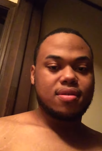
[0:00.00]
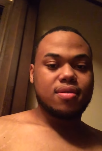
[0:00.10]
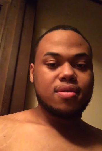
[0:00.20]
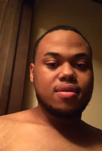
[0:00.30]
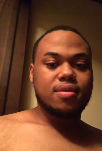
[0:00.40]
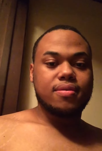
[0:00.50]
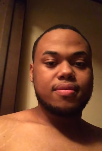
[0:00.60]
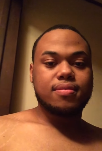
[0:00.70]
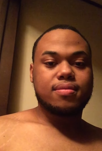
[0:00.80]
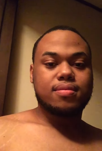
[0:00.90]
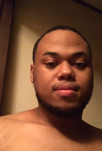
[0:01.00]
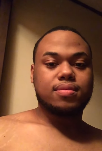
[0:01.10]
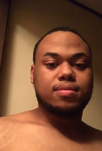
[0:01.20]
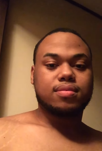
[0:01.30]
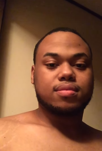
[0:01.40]

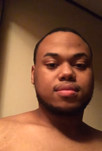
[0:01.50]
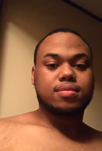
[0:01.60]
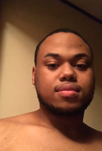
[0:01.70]
Nobody speaks.